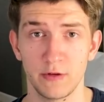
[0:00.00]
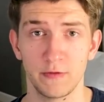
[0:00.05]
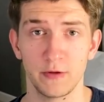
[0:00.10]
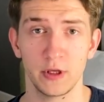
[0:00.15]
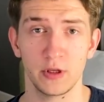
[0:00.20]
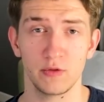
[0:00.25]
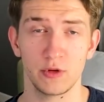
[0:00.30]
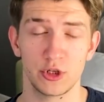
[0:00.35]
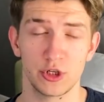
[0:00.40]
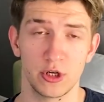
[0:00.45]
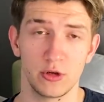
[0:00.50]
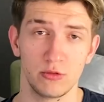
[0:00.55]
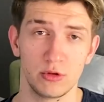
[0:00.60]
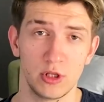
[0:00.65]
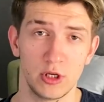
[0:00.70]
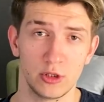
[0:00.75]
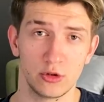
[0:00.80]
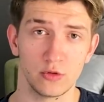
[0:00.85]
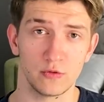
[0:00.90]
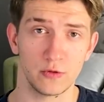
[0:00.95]
thing which I would
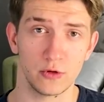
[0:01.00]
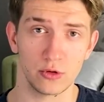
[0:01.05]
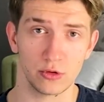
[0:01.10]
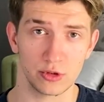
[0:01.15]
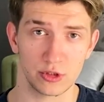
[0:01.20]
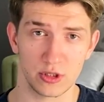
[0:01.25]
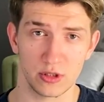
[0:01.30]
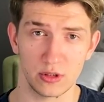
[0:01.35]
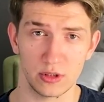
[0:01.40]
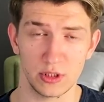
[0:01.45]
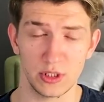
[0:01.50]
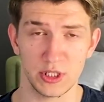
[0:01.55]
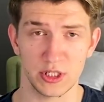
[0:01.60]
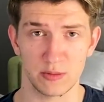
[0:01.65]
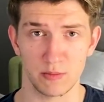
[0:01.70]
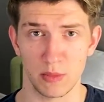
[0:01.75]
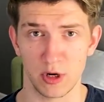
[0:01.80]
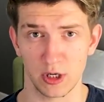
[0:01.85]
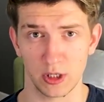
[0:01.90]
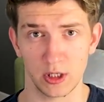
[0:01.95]
like to focus on is
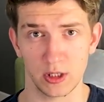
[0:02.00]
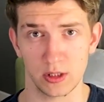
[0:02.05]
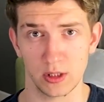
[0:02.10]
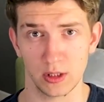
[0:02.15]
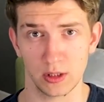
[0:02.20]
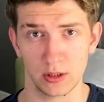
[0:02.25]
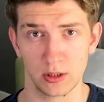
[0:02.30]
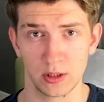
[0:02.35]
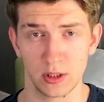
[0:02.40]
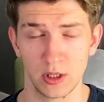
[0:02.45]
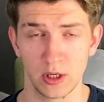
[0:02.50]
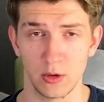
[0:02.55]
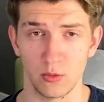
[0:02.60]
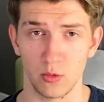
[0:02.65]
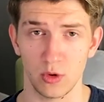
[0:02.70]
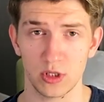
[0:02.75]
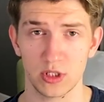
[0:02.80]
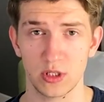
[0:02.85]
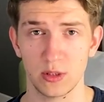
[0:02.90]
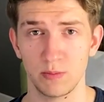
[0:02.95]
marketing.
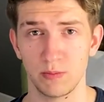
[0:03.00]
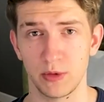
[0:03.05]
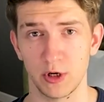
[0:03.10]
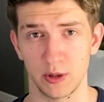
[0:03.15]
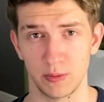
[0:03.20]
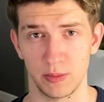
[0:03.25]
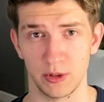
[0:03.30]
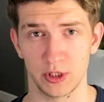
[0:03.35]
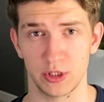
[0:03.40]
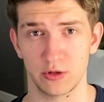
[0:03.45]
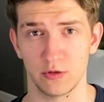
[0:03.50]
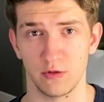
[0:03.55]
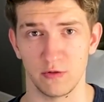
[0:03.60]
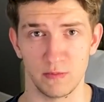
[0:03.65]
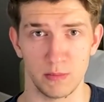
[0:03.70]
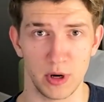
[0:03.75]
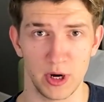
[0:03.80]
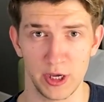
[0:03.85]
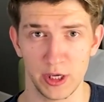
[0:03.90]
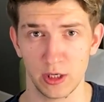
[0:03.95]
What's the purpose
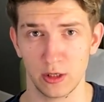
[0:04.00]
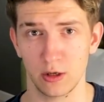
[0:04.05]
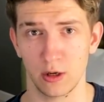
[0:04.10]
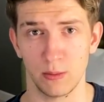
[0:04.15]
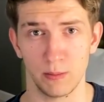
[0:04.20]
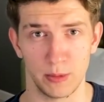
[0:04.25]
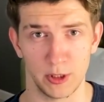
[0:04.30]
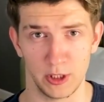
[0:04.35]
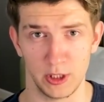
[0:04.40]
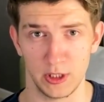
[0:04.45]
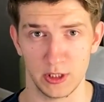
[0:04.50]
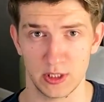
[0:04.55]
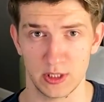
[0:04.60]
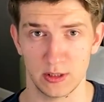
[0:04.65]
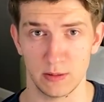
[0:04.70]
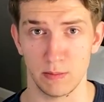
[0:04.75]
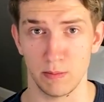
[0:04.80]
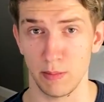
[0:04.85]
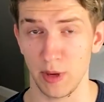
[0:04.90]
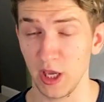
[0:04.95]
of buying
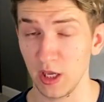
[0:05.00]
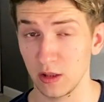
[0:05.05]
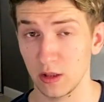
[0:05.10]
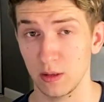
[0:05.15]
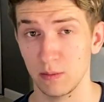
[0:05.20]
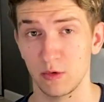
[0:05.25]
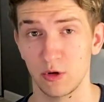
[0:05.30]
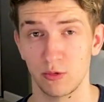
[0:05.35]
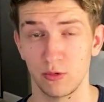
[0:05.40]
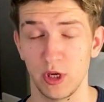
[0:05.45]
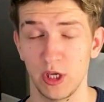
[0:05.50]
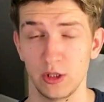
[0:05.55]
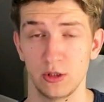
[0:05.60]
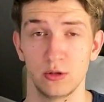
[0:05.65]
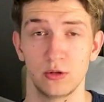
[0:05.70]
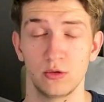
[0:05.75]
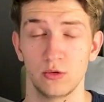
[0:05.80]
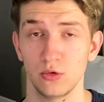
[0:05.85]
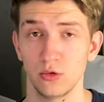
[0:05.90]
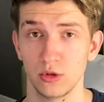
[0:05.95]
companies, make them create
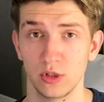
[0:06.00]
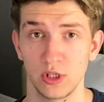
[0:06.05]
cool